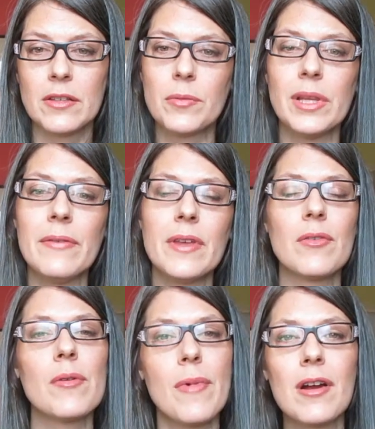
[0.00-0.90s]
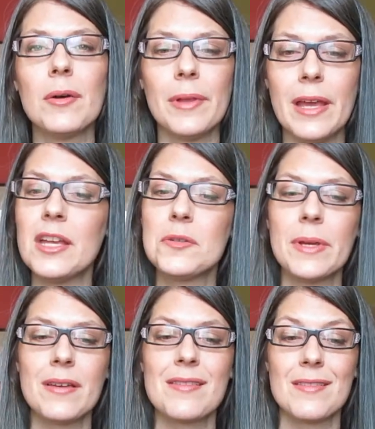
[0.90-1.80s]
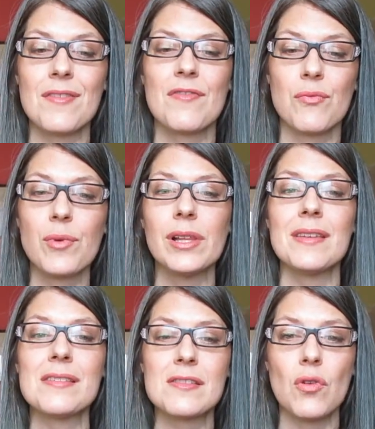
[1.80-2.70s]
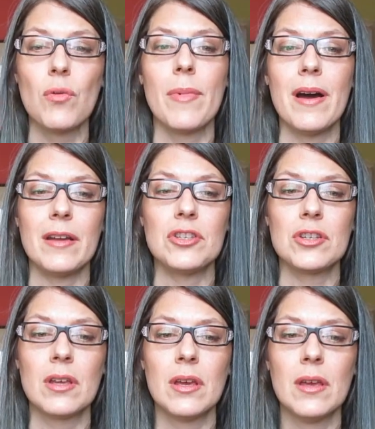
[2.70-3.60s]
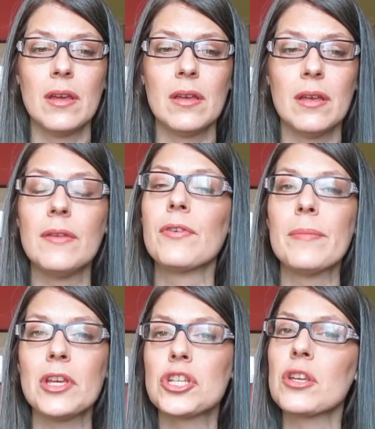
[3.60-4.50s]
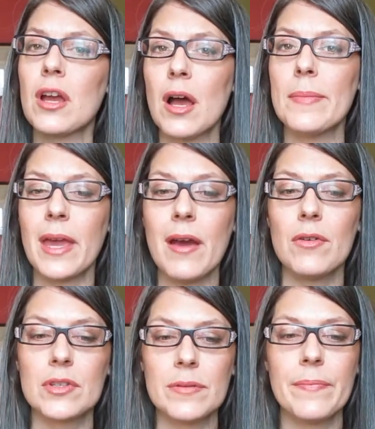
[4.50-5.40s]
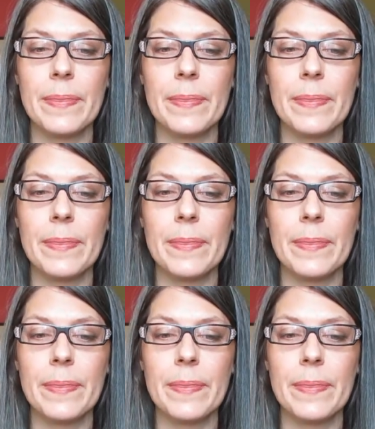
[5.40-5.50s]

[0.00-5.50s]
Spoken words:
So we live in a remarkable age because there's really so much information coming out.